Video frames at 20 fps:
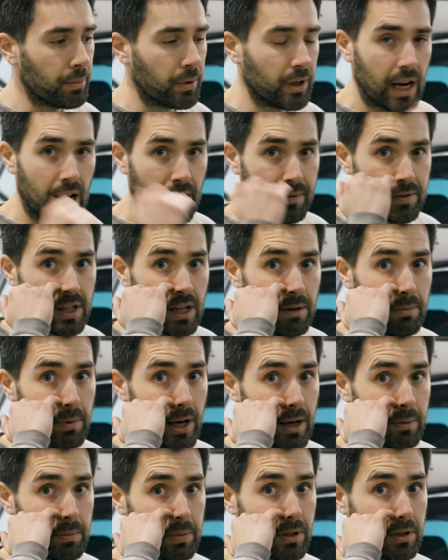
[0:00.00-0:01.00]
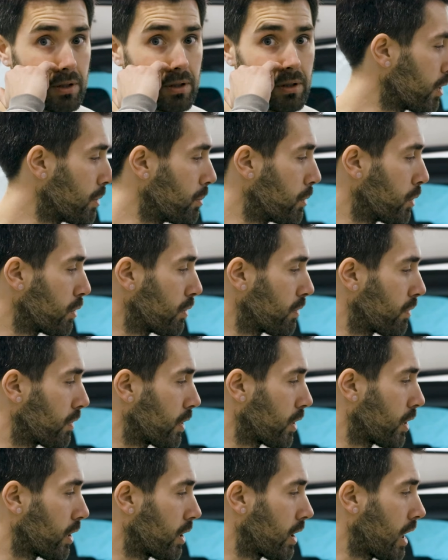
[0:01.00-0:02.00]
I'm gonna have T-Peps remove
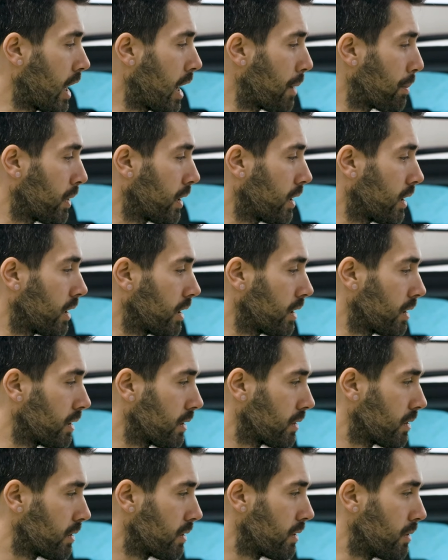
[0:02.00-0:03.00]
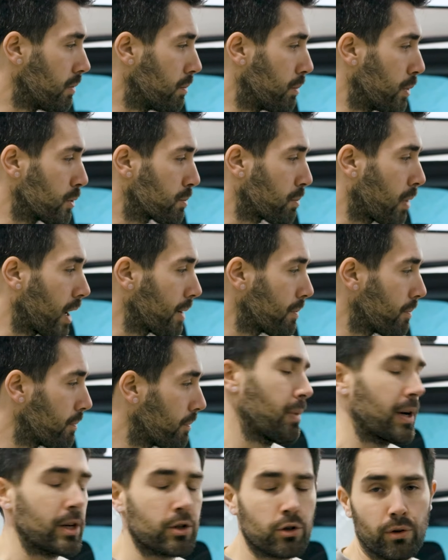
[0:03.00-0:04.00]
the upper boost pipe,
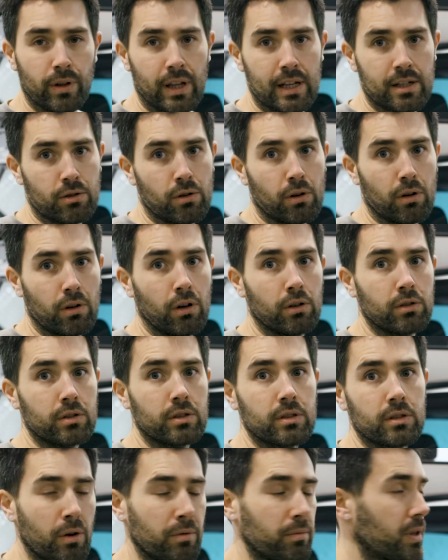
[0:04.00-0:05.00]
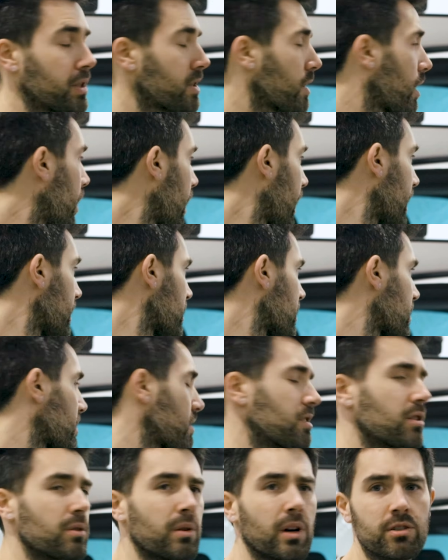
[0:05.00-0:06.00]
make sure that's not clogged. This car
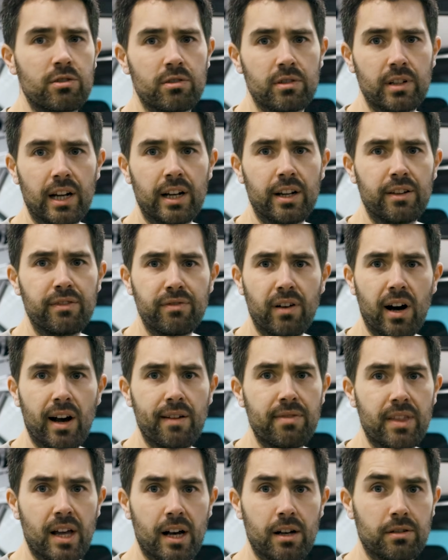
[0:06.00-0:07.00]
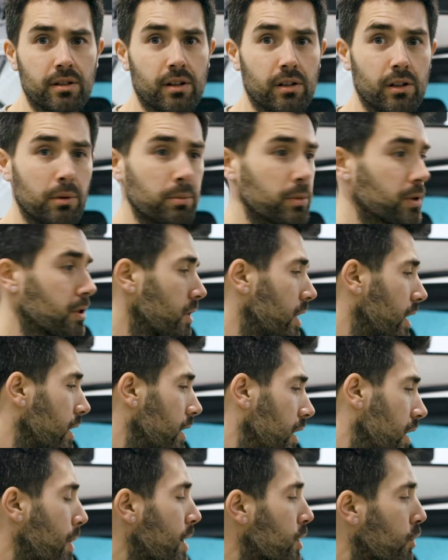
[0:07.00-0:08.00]
has 285,000 kilometers on it.
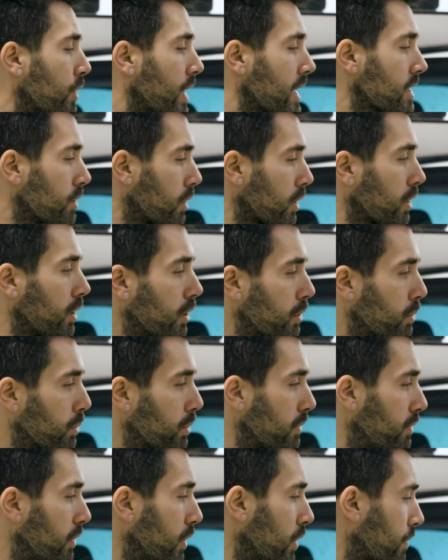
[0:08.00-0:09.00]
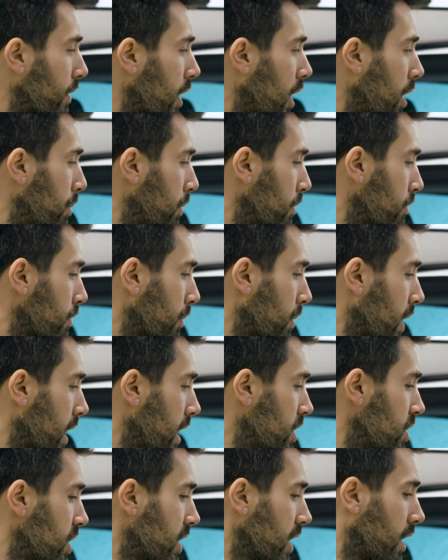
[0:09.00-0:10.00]
Make sure that's not clogged, full of carbon from the
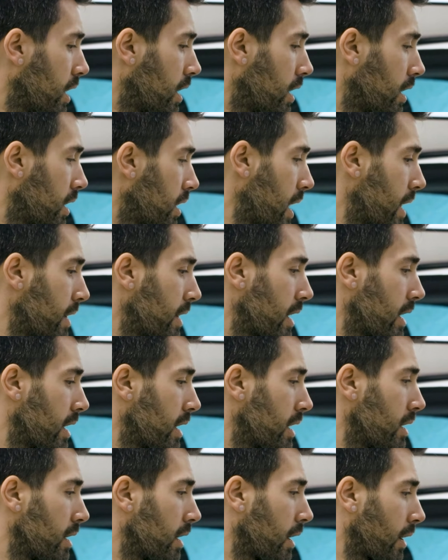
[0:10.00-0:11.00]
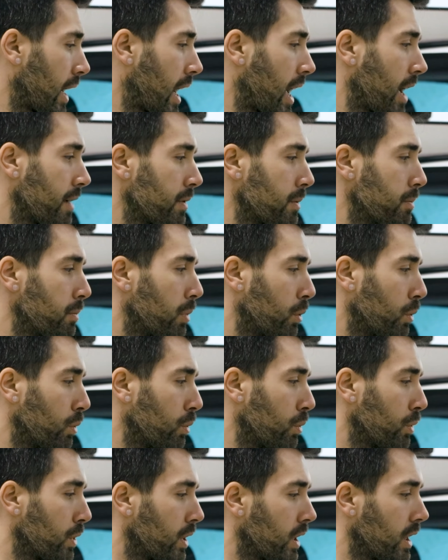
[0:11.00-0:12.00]
EGR, and then I'm going to have him
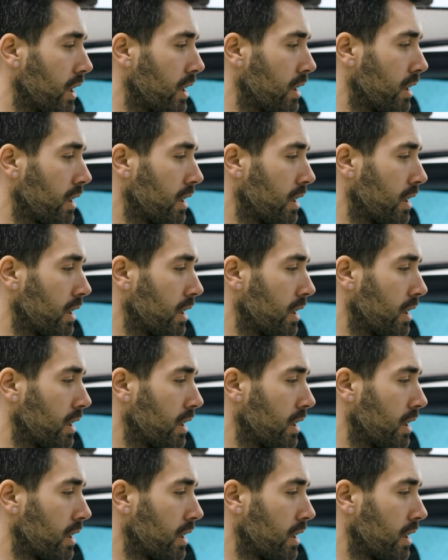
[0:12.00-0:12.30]
pull the